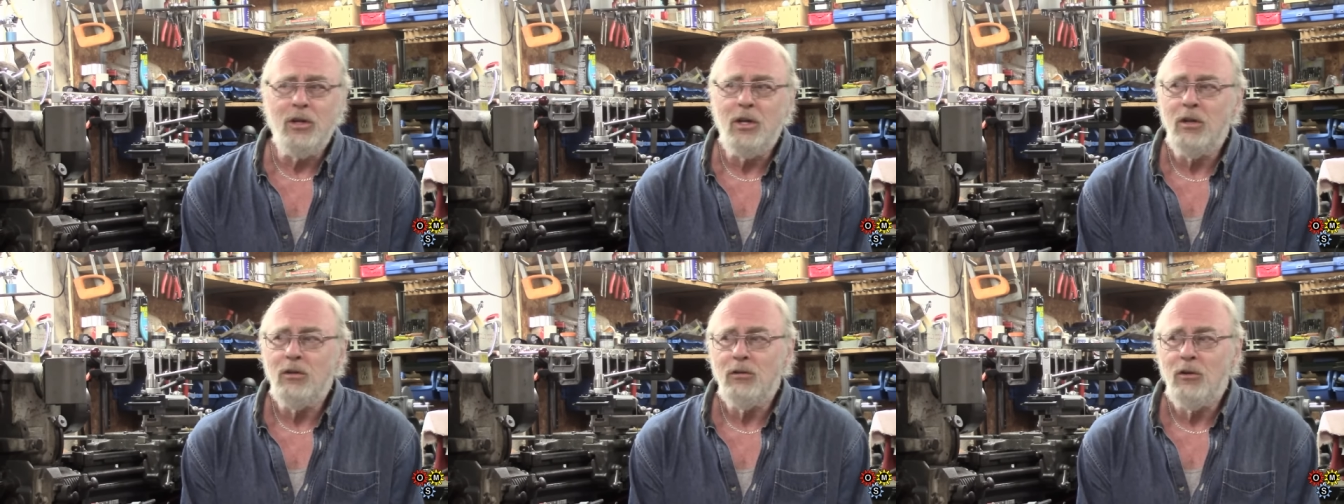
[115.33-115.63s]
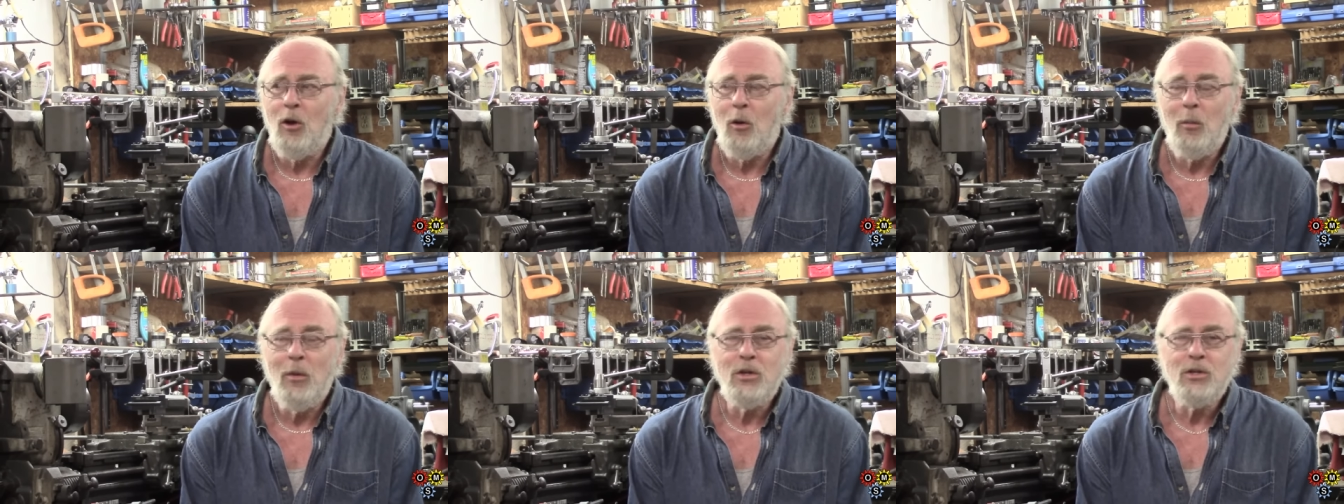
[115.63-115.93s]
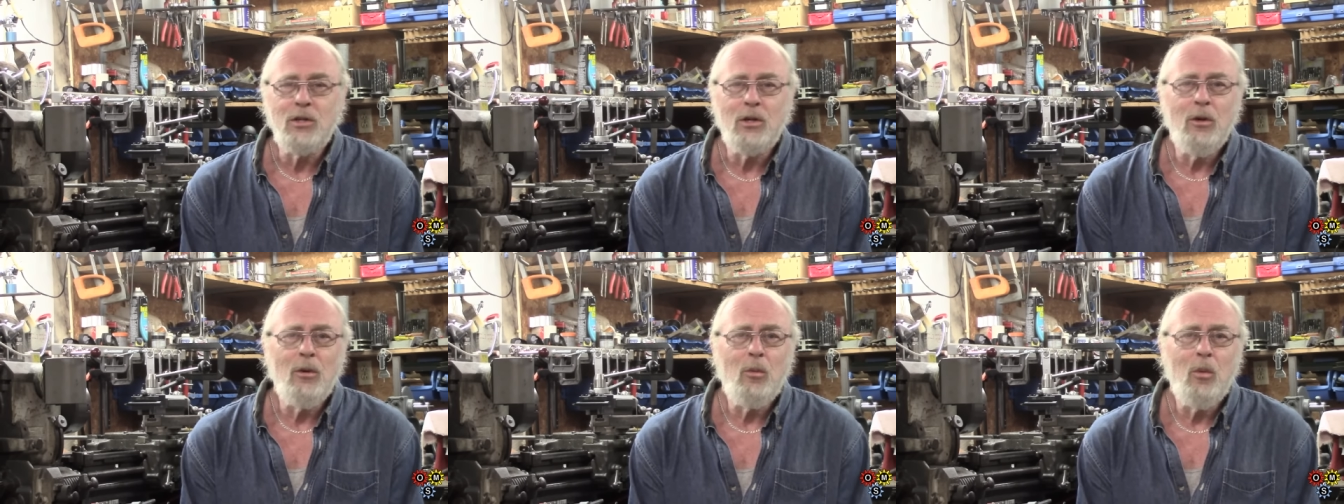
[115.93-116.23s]
it's not
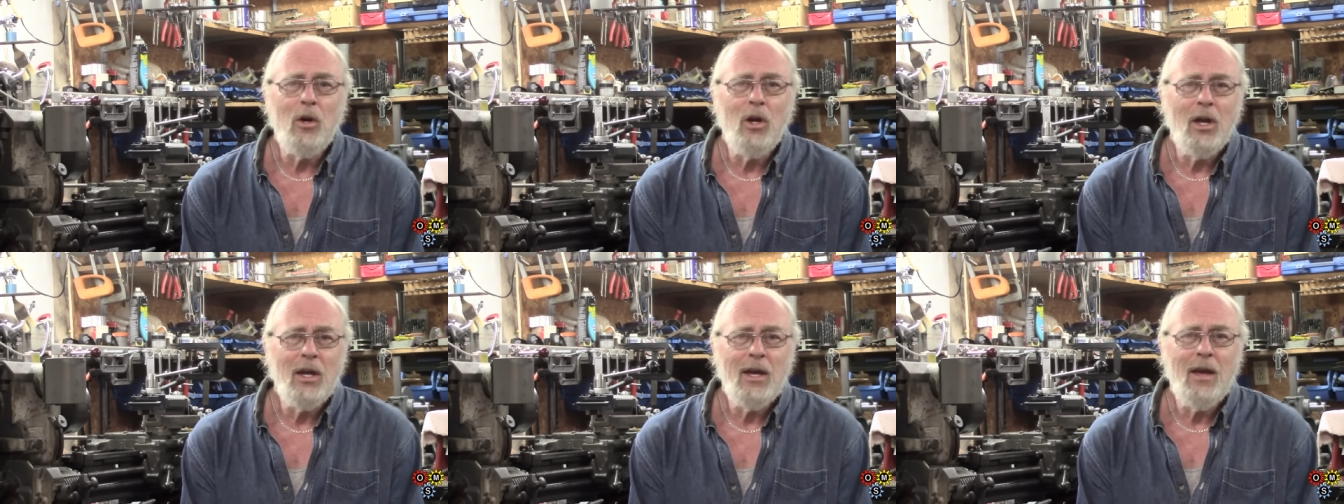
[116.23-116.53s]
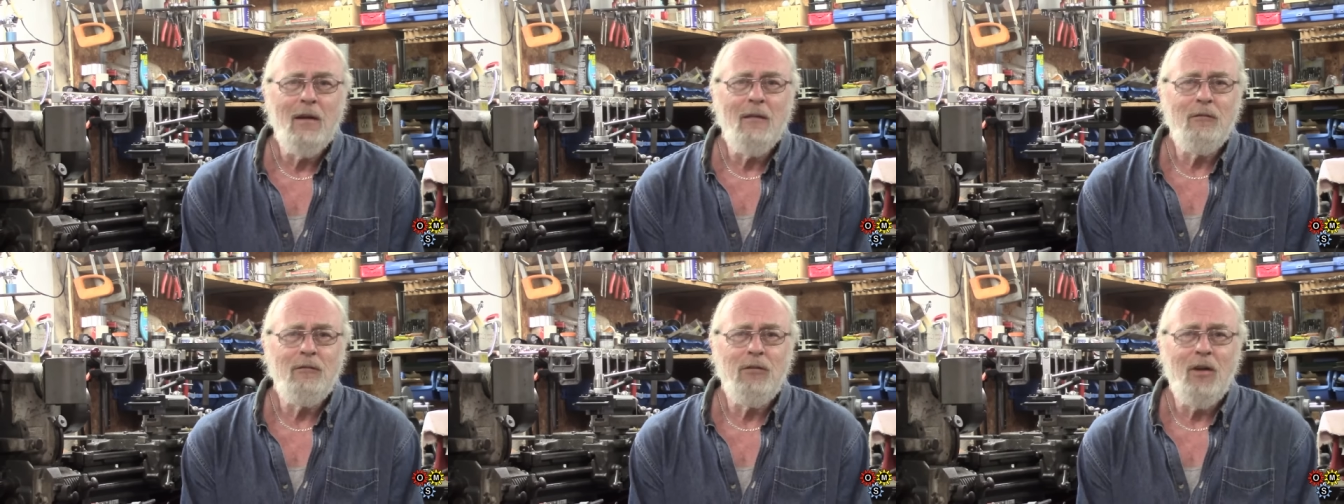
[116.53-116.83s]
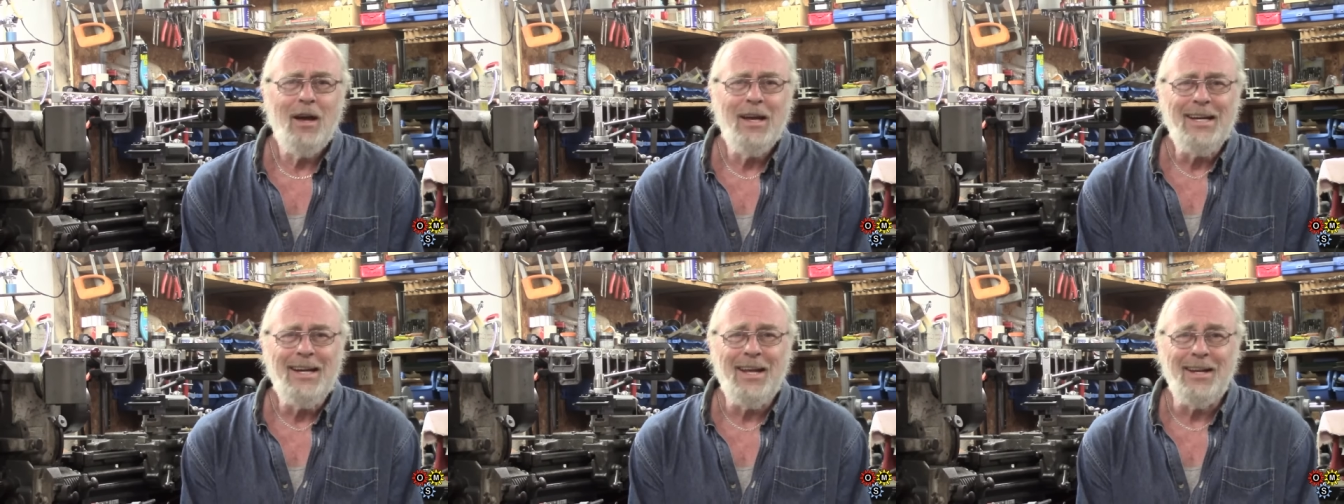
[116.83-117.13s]
much good when I can't
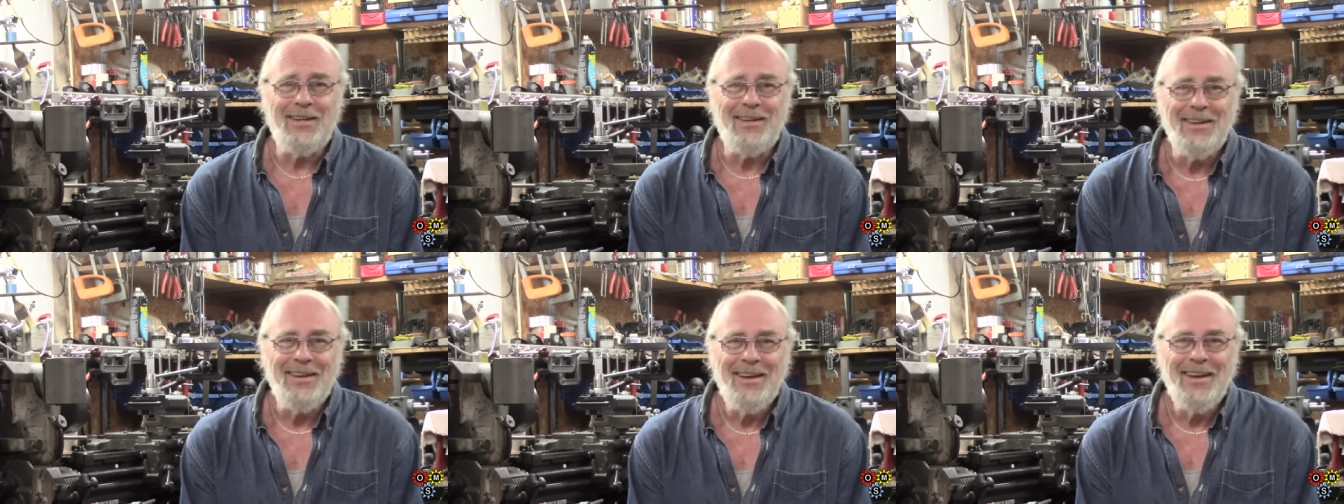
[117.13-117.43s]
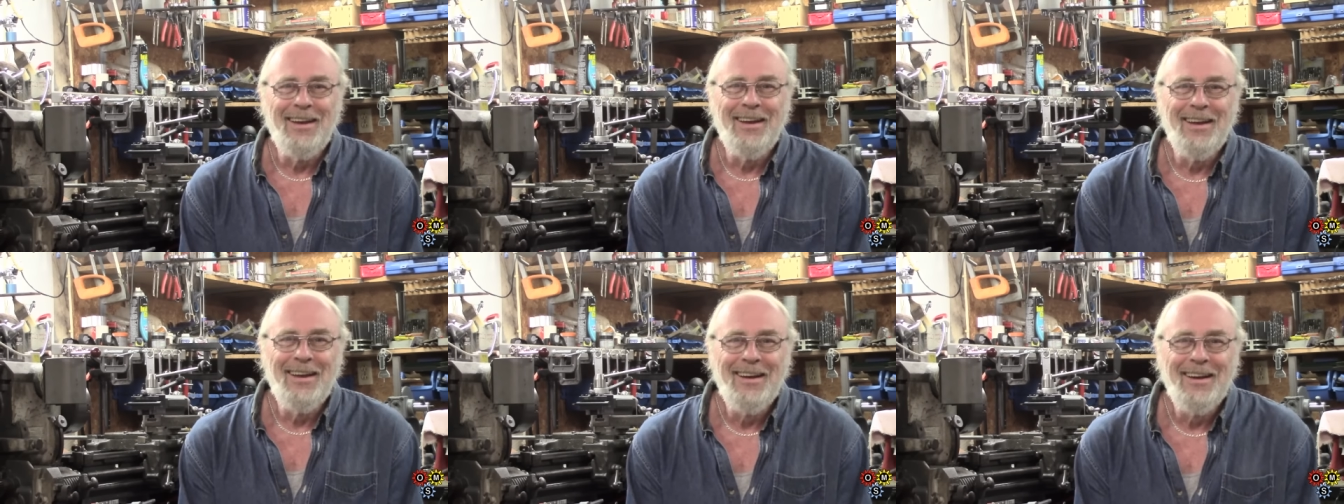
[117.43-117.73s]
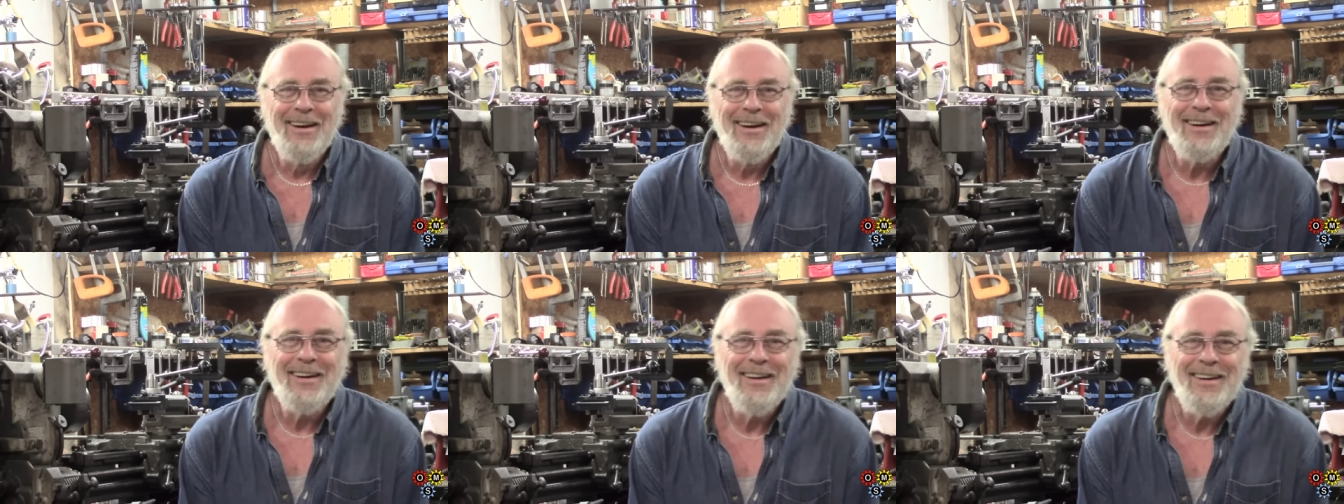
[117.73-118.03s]
find it.
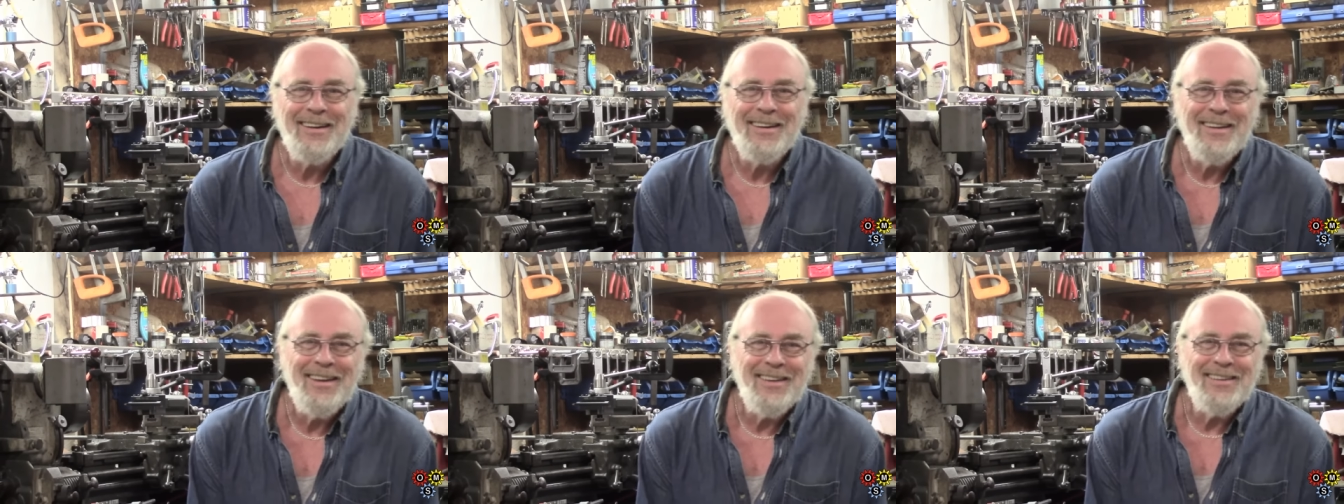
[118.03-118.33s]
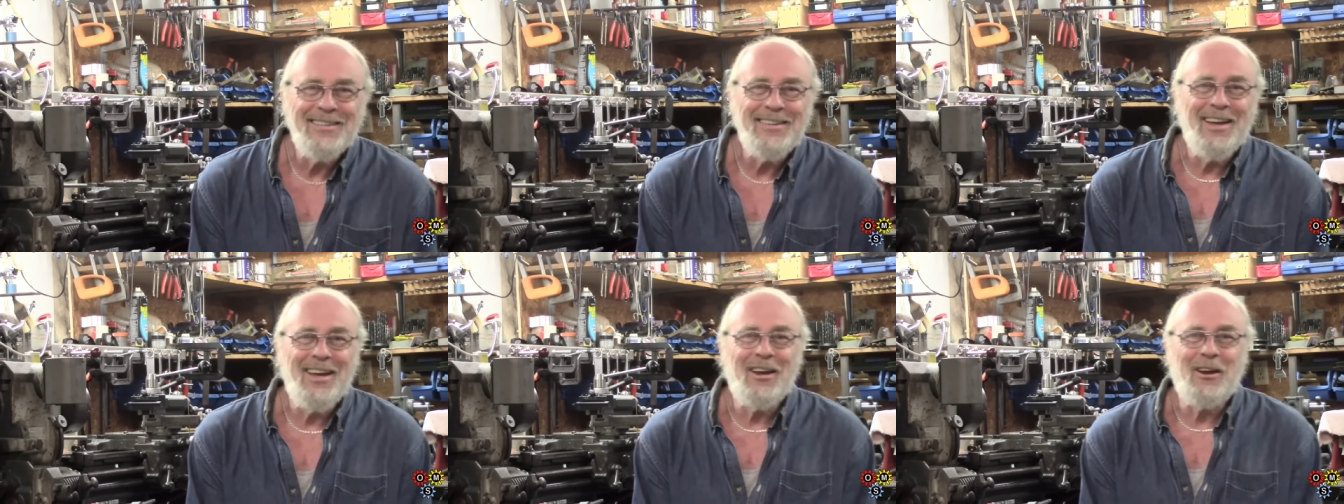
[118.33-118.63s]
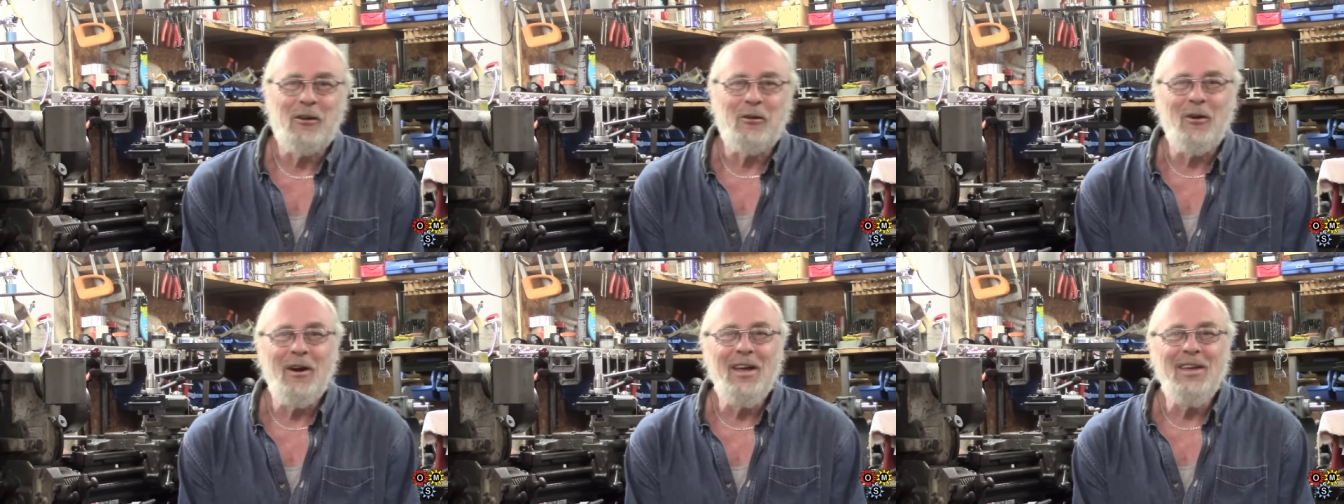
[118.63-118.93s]
Isn't it
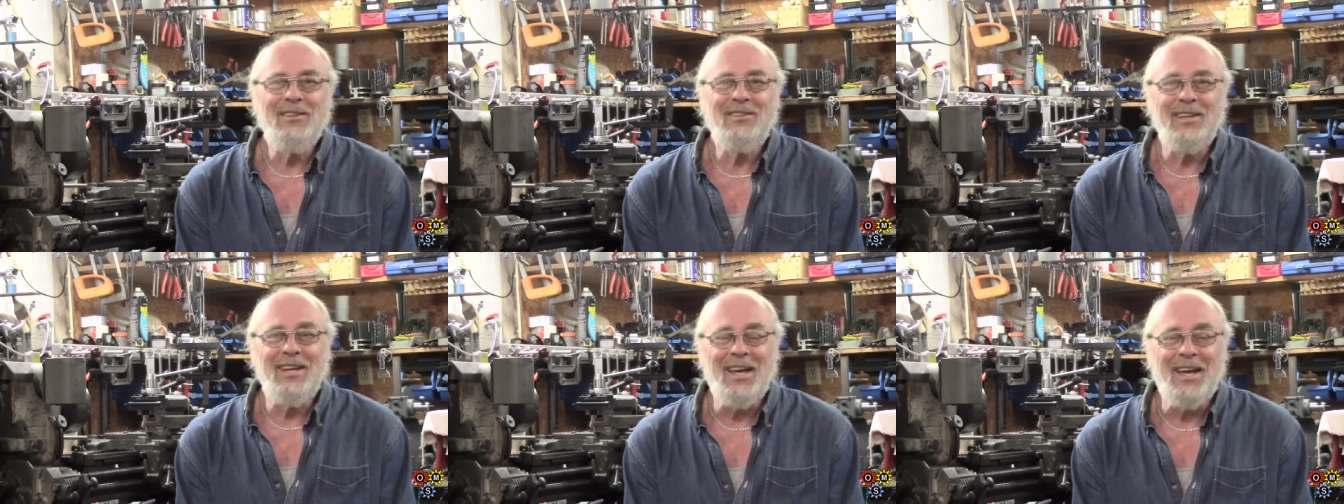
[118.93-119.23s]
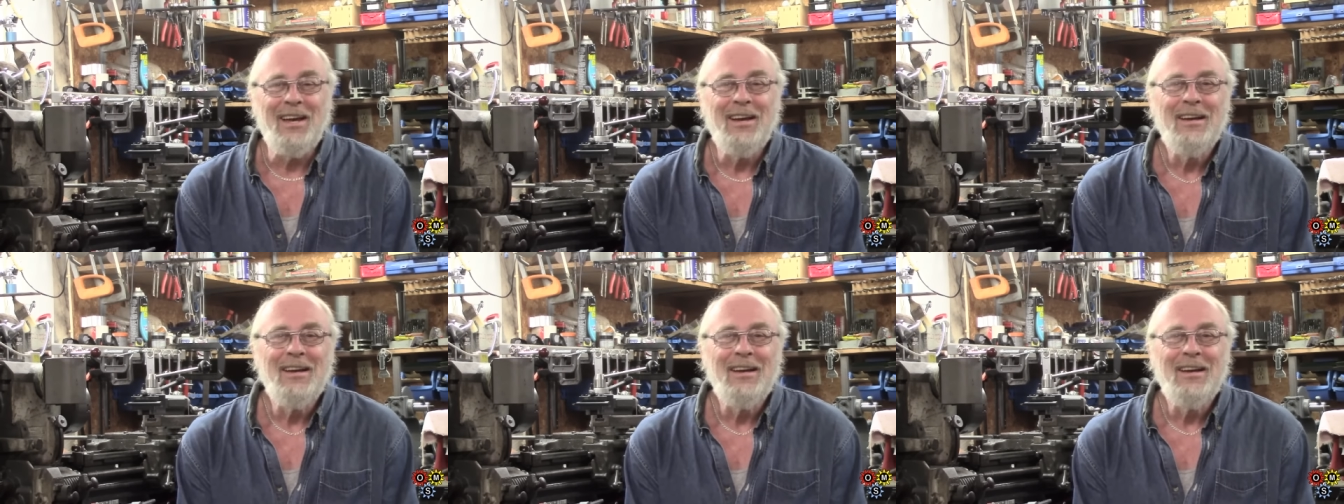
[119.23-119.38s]
crazy?